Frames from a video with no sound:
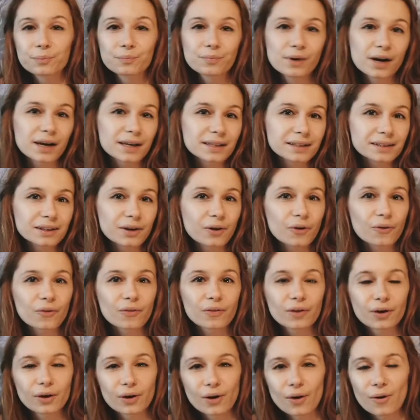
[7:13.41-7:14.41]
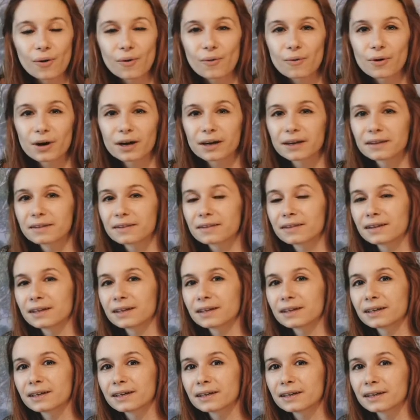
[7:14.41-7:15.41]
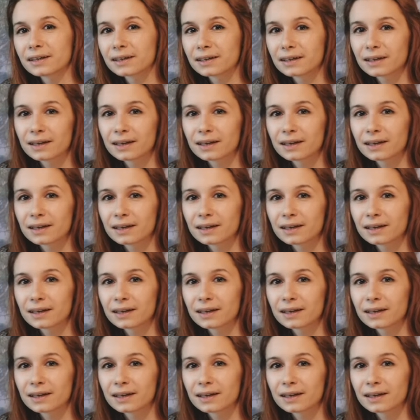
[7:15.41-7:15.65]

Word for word: But on the whole, I think